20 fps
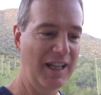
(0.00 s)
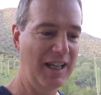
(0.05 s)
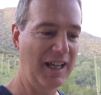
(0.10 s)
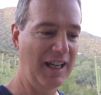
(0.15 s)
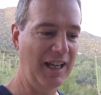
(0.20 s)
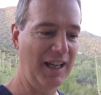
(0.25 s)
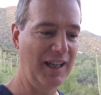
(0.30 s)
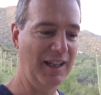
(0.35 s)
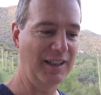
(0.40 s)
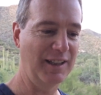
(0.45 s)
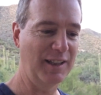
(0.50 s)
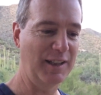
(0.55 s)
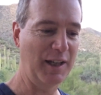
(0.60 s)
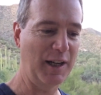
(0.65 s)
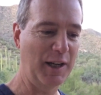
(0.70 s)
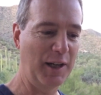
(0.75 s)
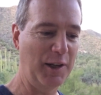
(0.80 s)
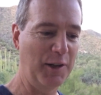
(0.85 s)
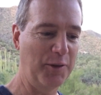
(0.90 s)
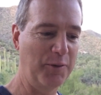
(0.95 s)
and
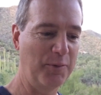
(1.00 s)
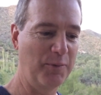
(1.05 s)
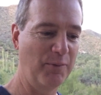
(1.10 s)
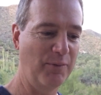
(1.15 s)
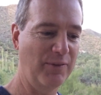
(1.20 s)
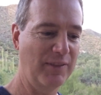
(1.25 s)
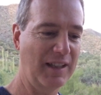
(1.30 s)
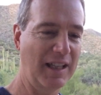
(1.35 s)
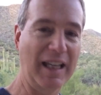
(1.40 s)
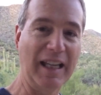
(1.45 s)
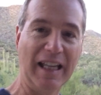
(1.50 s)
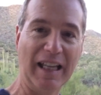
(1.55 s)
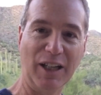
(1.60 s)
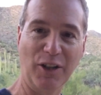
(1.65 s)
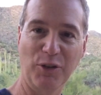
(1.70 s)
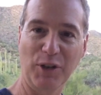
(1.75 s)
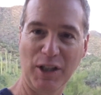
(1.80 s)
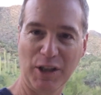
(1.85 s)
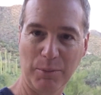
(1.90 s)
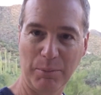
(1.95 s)

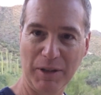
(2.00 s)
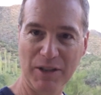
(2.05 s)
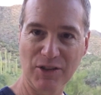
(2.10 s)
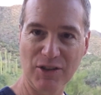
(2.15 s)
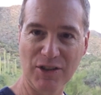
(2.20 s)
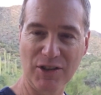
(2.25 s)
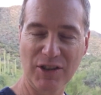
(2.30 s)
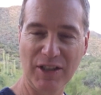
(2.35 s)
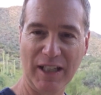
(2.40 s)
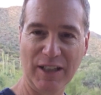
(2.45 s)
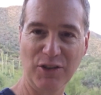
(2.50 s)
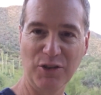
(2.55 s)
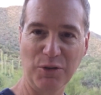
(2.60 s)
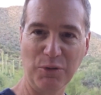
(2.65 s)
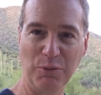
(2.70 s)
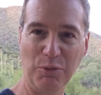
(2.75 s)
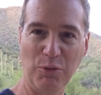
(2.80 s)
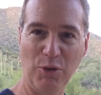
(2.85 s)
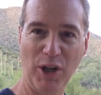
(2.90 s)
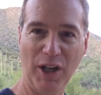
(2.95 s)
create the business that
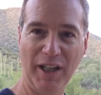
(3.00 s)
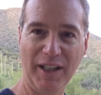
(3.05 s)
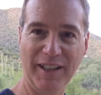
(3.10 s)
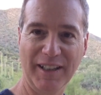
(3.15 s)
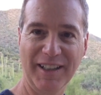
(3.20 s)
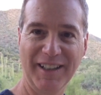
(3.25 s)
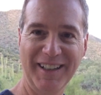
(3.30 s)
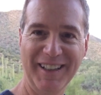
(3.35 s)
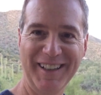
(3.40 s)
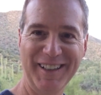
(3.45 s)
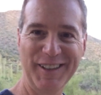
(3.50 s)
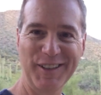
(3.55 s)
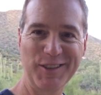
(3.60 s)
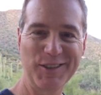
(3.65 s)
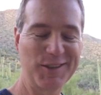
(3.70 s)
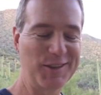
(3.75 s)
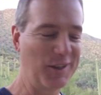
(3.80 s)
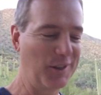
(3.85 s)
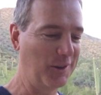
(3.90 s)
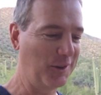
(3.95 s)
you want.
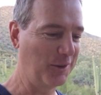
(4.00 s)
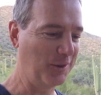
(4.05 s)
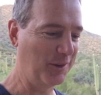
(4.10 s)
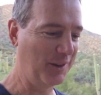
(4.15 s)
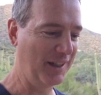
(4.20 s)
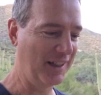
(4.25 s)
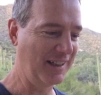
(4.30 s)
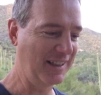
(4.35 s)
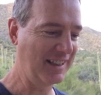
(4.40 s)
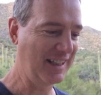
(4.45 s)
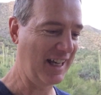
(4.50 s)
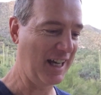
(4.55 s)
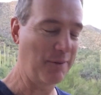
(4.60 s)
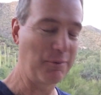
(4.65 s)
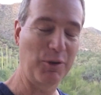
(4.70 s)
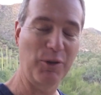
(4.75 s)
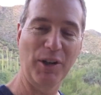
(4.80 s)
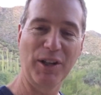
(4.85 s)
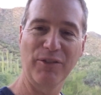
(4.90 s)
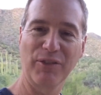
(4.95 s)
So yeah,
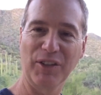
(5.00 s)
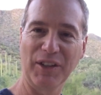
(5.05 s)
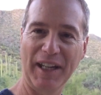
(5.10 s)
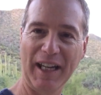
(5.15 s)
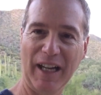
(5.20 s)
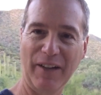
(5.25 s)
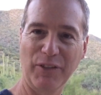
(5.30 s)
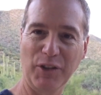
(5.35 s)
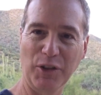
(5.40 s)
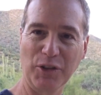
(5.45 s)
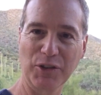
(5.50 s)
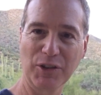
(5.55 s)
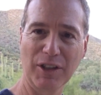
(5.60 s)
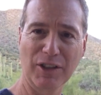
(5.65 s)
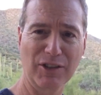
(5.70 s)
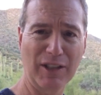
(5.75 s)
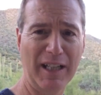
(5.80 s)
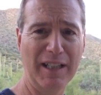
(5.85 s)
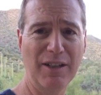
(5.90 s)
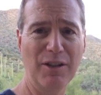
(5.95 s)
I'm grateful to have those
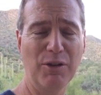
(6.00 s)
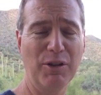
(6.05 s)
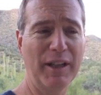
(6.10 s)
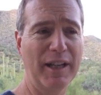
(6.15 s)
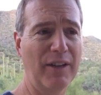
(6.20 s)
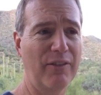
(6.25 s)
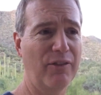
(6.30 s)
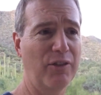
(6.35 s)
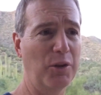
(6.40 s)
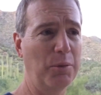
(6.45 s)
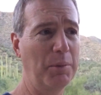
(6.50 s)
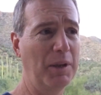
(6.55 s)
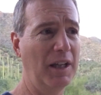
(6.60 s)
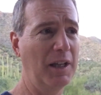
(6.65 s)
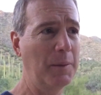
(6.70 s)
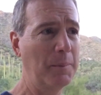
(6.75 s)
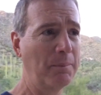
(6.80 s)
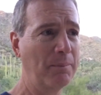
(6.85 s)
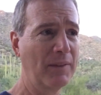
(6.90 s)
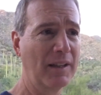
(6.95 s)
skills. I know, like for
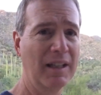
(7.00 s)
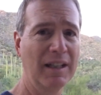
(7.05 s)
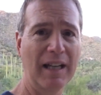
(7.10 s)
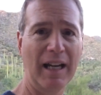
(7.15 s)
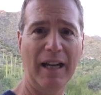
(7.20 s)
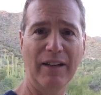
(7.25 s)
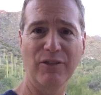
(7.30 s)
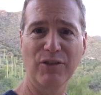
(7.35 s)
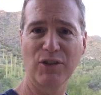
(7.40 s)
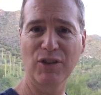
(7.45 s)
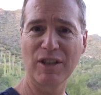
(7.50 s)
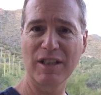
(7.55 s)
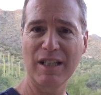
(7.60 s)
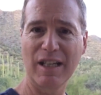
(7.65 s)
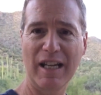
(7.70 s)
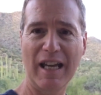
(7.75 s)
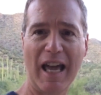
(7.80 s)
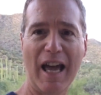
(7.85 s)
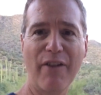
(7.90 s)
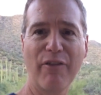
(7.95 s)
me,
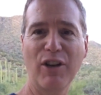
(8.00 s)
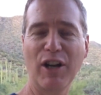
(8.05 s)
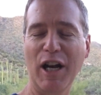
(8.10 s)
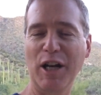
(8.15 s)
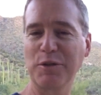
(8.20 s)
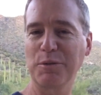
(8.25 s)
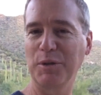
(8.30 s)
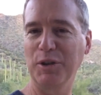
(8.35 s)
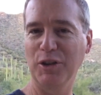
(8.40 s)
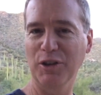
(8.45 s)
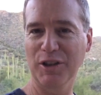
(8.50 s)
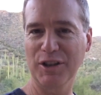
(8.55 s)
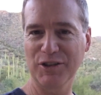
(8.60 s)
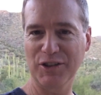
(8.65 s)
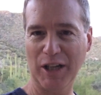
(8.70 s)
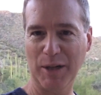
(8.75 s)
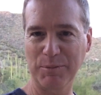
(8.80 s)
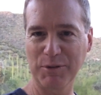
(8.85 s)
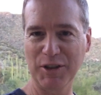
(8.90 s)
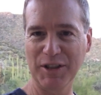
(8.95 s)
every entrepreneur
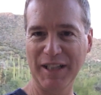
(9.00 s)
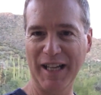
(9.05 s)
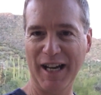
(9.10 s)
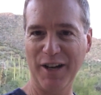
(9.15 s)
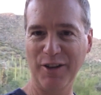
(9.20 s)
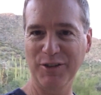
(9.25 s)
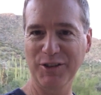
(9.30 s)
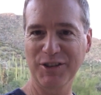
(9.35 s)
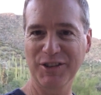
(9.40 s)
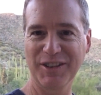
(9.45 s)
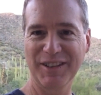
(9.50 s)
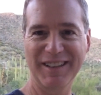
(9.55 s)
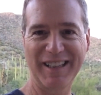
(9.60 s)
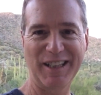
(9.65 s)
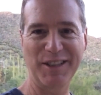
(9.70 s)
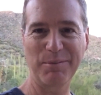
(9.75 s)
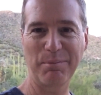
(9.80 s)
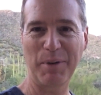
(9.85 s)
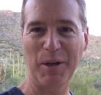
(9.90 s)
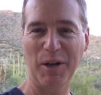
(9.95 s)
has ups and downs.
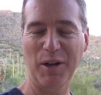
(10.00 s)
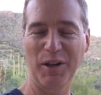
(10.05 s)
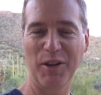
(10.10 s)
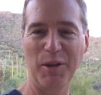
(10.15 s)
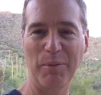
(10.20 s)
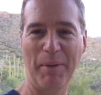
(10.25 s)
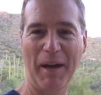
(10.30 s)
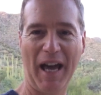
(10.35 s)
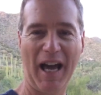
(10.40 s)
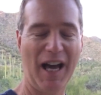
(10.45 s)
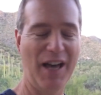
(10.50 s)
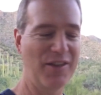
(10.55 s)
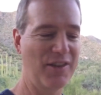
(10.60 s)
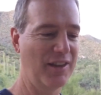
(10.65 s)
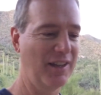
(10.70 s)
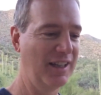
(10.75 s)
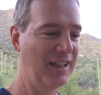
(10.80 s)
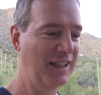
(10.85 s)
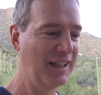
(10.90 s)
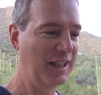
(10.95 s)
That's part of the
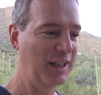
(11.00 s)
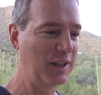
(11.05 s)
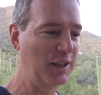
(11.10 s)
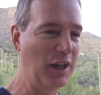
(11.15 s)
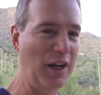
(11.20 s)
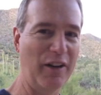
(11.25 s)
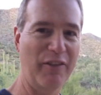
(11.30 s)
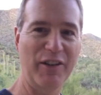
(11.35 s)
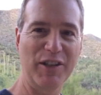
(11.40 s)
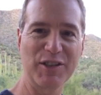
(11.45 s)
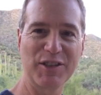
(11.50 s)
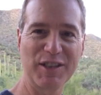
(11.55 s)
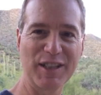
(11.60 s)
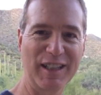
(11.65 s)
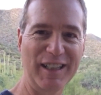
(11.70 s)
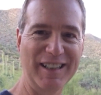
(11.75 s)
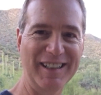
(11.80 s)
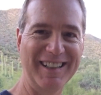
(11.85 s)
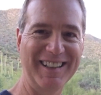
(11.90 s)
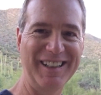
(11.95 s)
path. None of us,
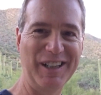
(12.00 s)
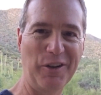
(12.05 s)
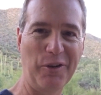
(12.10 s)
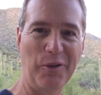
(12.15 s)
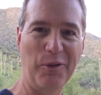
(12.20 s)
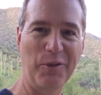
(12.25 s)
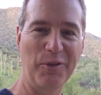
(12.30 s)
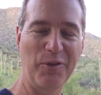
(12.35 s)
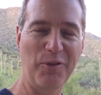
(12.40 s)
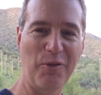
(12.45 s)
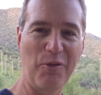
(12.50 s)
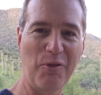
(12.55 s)
you know,